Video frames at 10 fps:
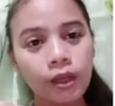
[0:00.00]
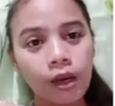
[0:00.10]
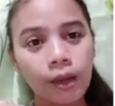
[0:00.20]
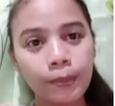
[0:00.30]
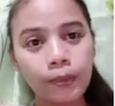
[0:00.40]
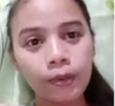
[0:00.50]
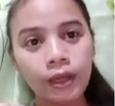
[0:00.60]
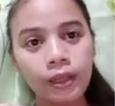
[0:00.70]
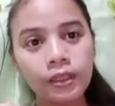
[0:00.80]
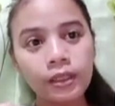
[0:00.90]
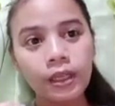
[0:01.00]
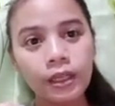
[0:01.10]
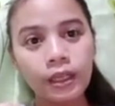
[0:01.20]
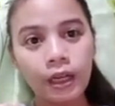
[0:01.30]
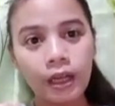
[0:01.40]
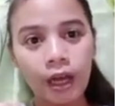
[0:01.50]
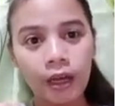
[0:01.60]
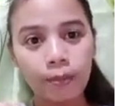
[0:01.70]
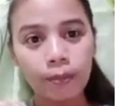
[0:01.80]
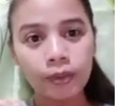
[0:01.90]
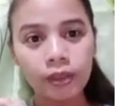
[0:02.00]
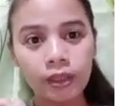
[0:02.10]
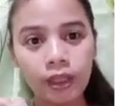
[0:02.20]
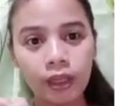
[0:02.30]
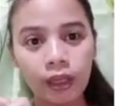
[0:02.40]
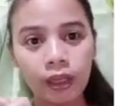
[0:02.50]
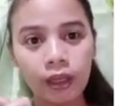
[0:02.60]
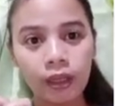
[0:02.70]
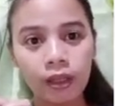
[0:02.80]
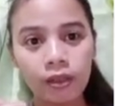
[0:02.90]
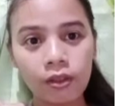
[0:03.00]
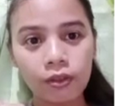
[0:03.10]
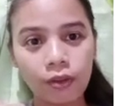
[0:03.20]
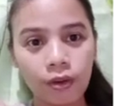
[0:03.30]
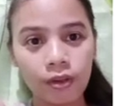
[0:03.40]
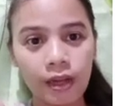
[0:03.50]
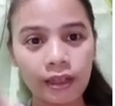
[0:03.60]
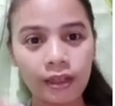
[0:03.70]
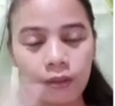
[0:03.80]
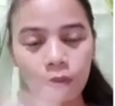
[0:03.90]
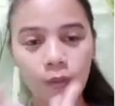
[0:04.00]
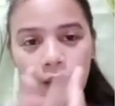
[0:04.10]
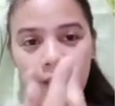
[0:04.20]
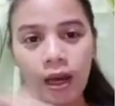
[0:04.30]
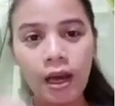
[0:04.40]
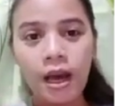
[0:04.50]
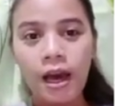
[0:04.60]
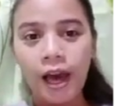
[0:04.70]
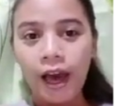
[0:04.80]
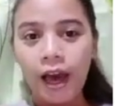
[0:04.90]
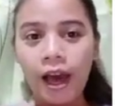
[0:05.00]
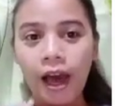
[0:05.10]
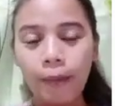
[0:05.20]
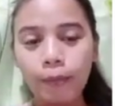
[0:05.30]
I put it, then I put so like that one, I